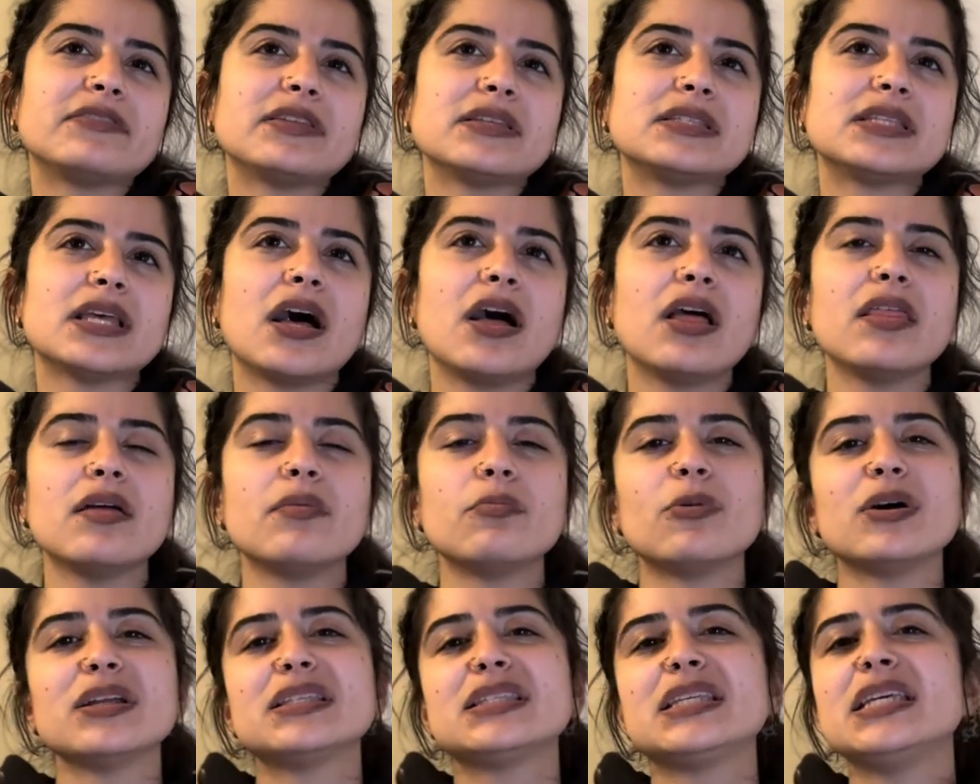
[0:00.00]
to tell them,
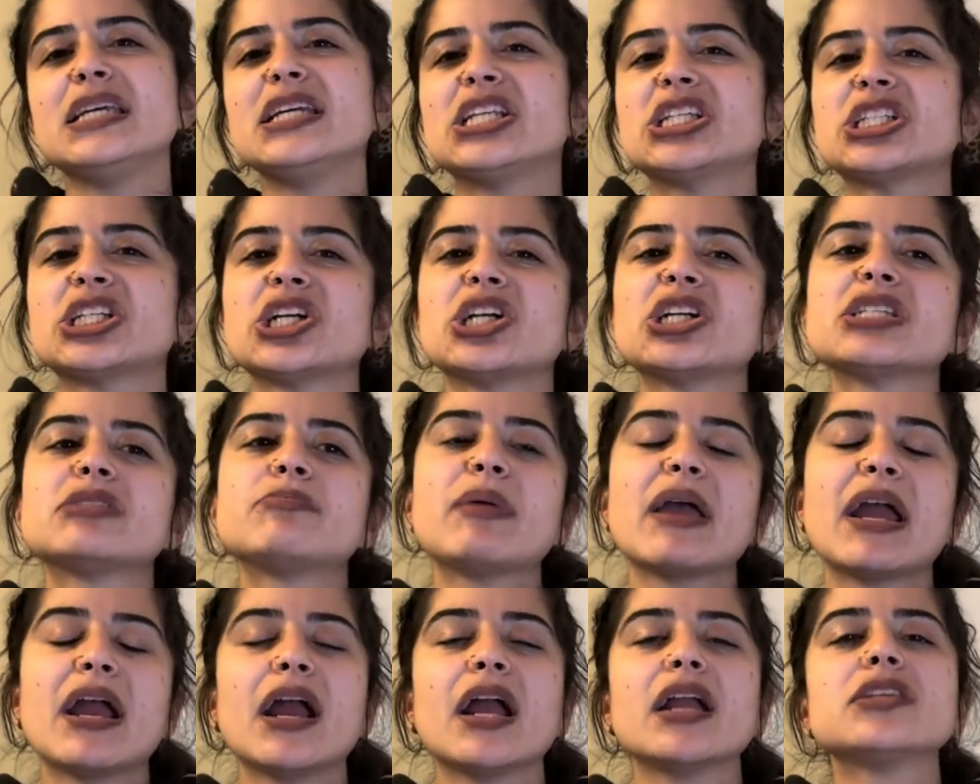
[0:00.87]
what teachers,
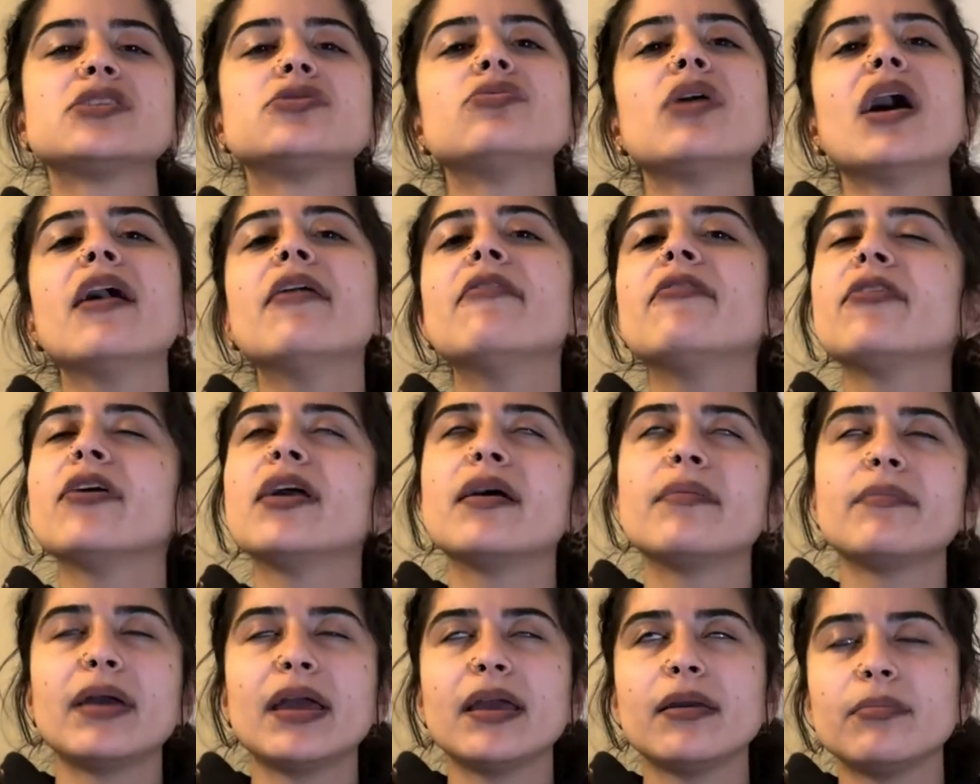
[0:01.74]
parents, whoever
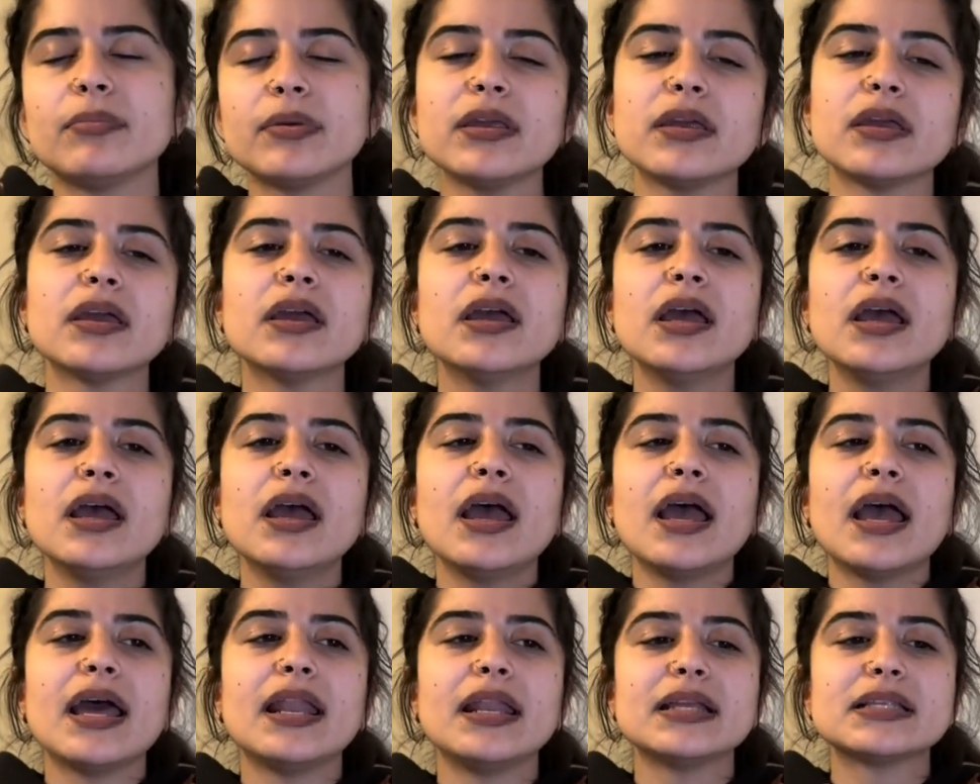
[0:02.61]
it may be.
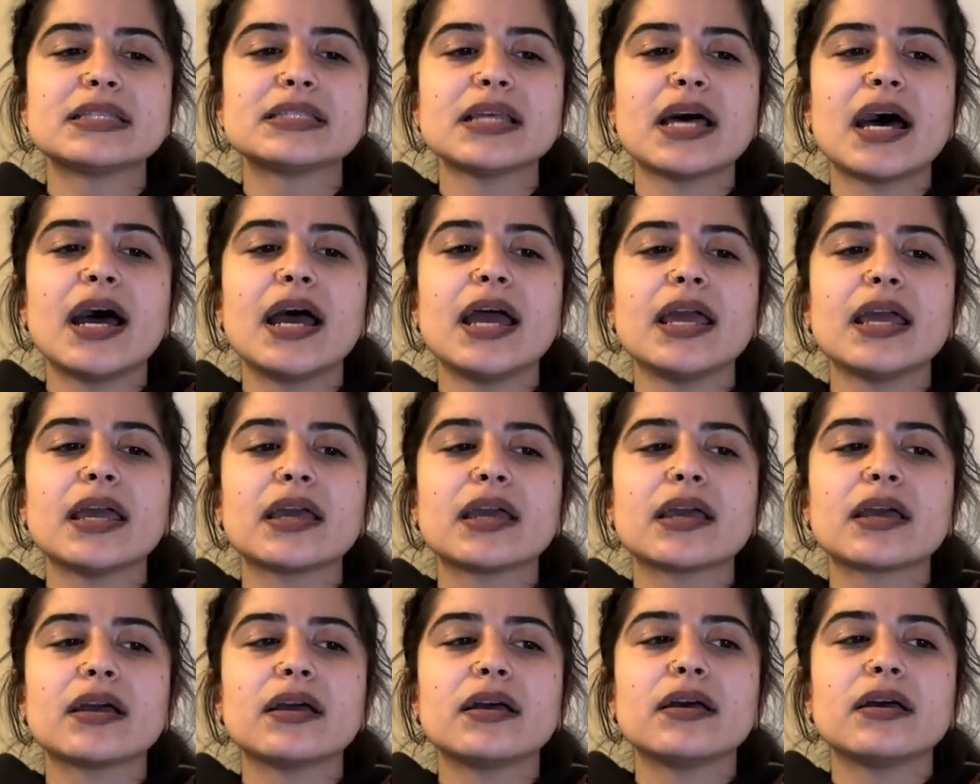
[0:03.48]
And it's
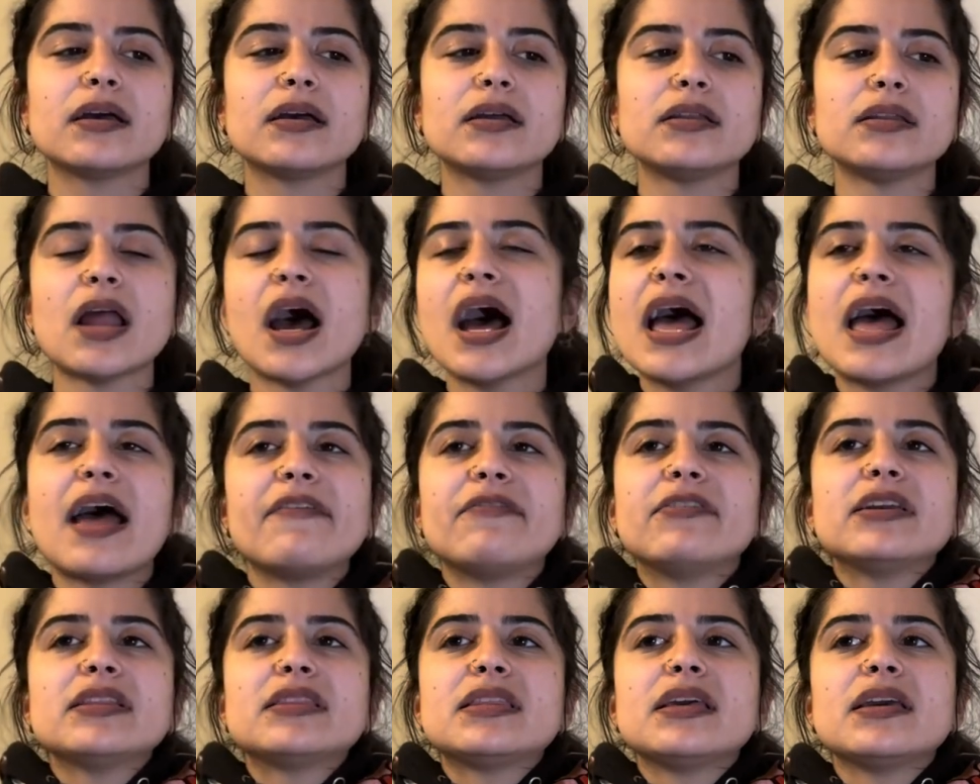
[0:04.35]
like, not
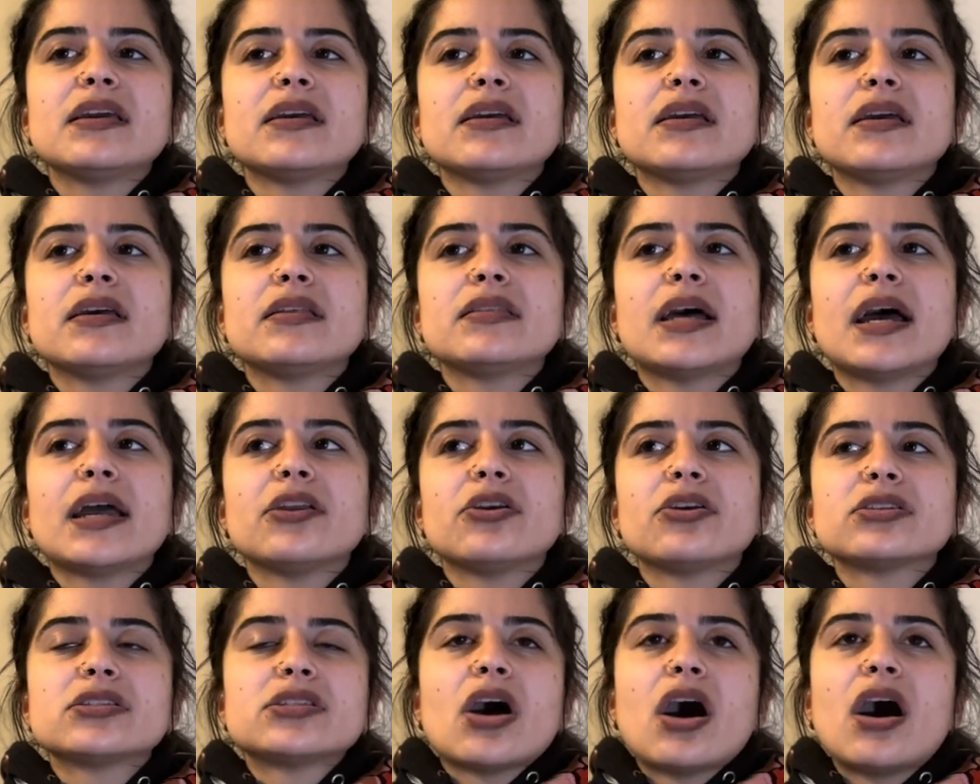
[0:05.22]
everything that
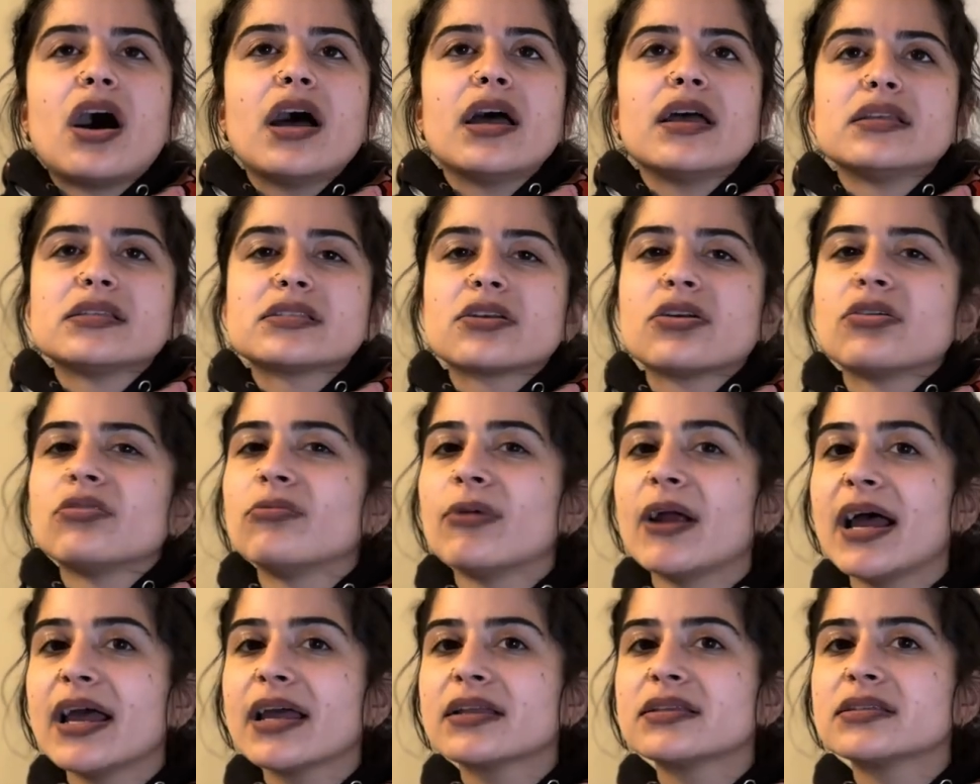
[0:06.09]
you're taught is
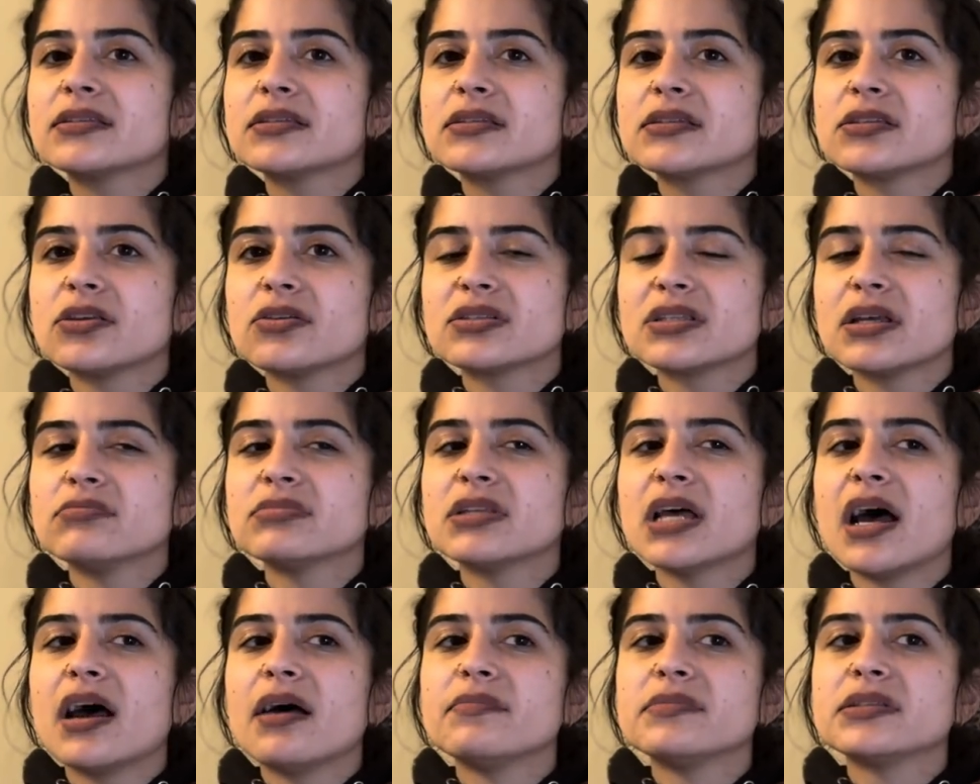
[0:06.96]
correct. So
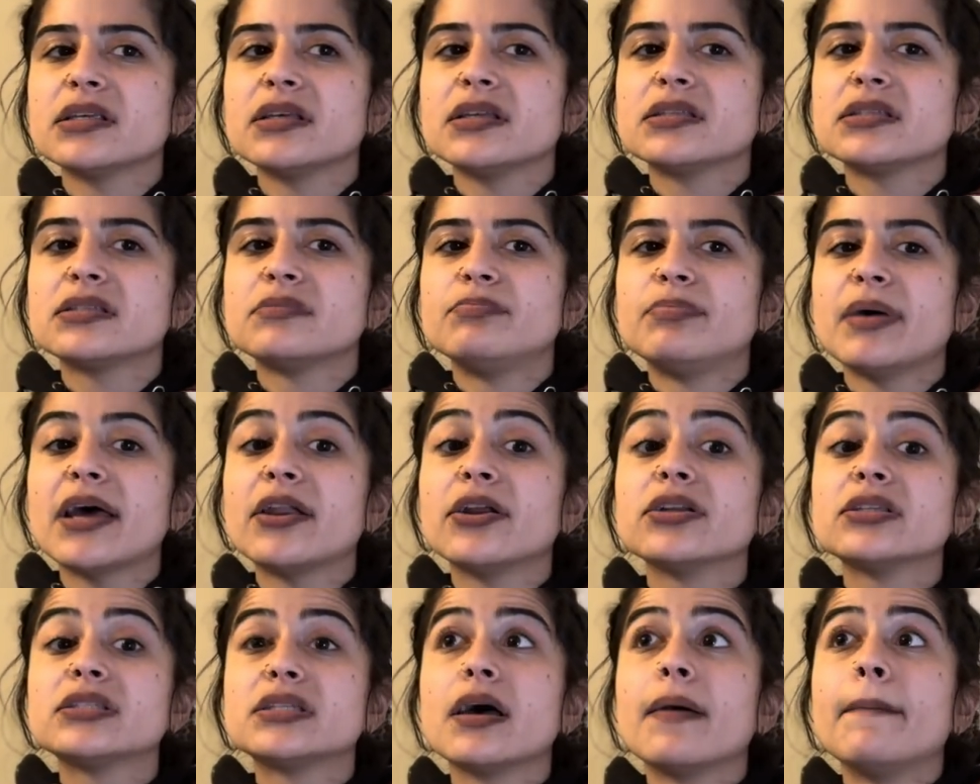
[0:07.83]
sometimes it's
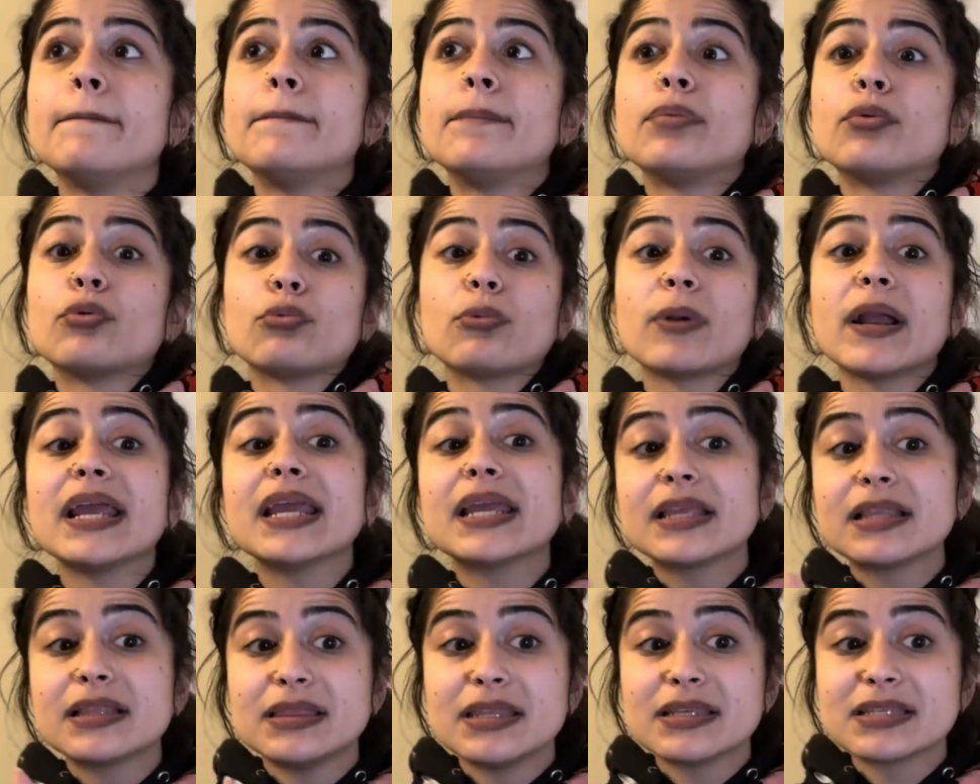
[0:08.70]
better to
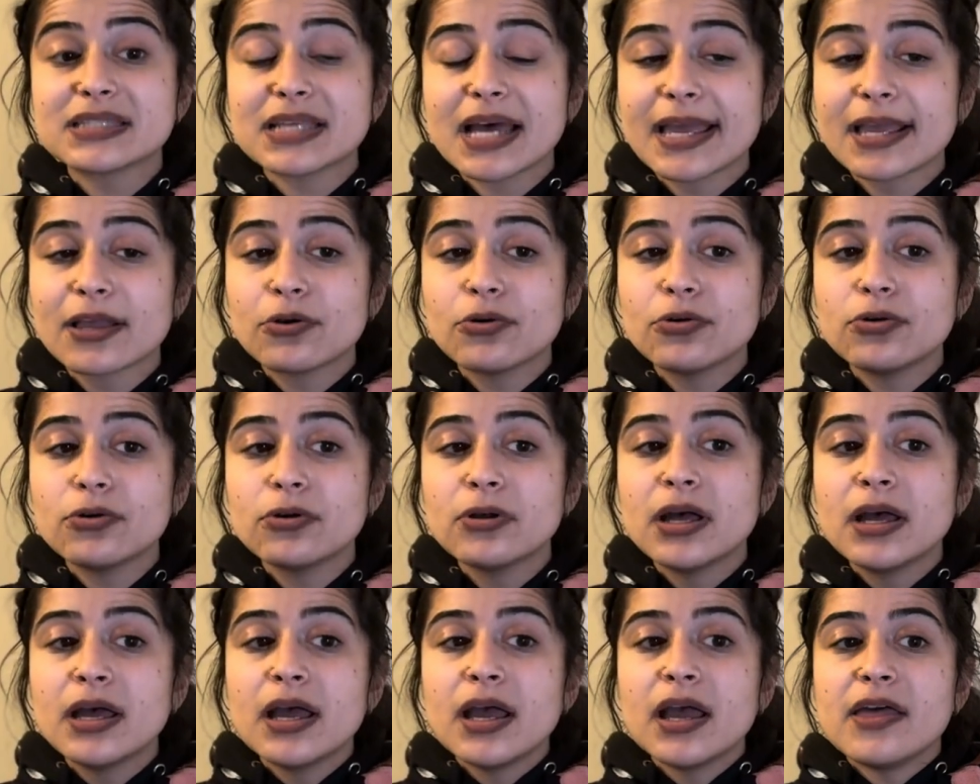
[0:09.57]
break the
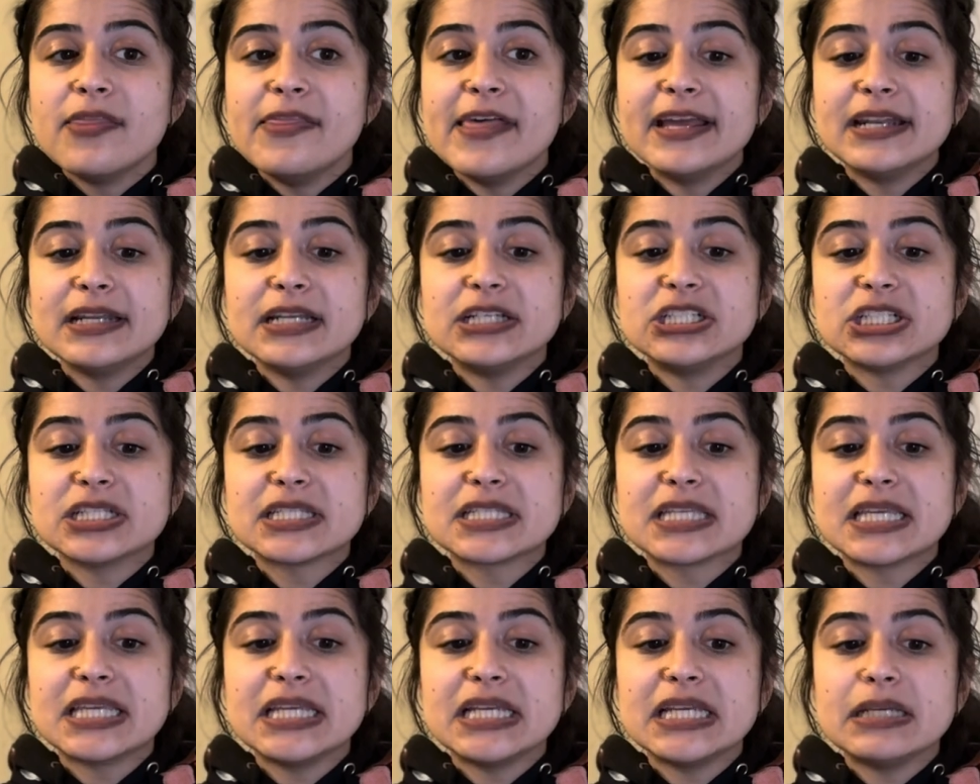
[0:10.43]
cycle than to
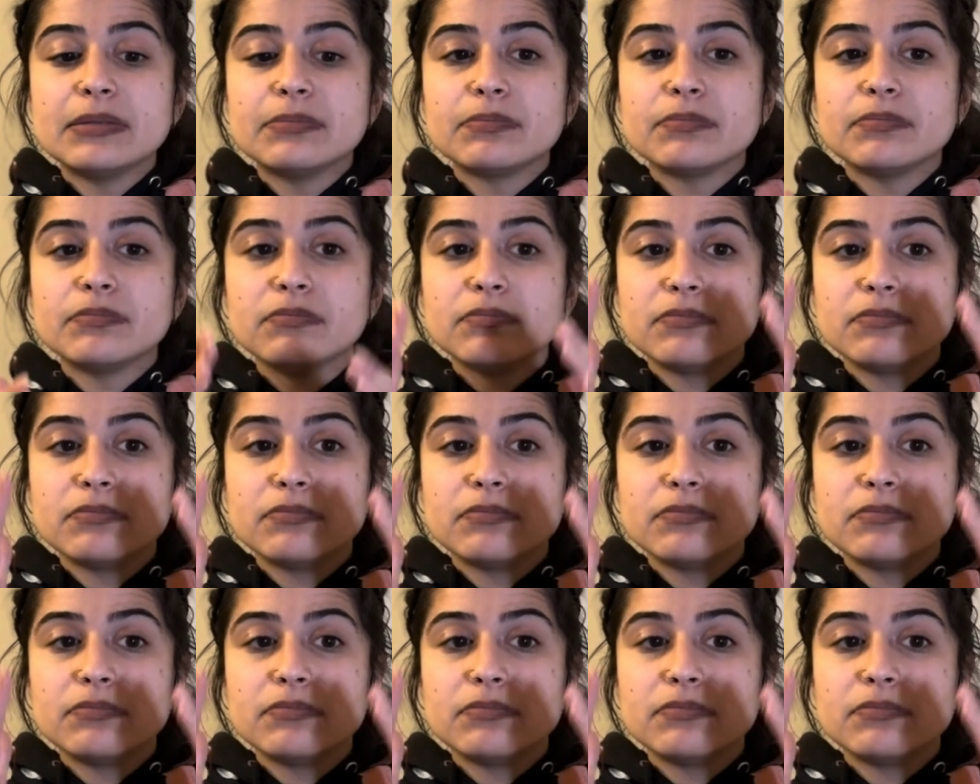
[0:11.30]
just keep